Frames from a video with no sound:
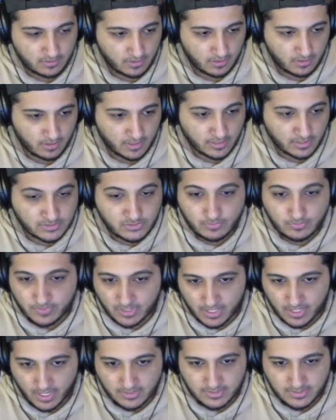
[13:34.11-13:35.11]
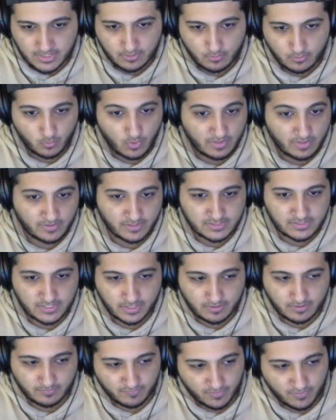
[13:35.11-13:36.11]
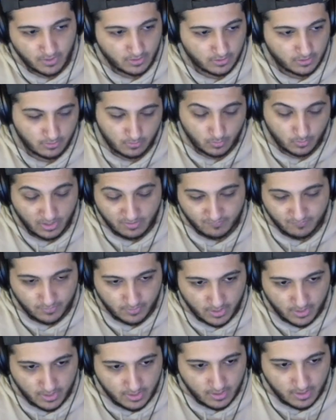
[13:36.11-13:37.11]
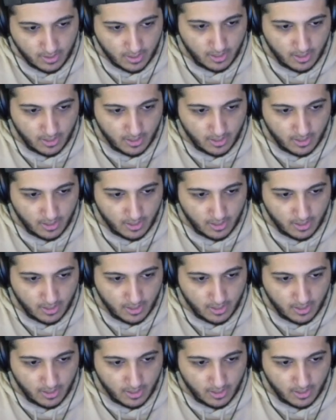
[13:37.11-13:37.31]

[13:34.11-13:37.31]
uh, consume the content, whether it's like a vlog or whatever, right?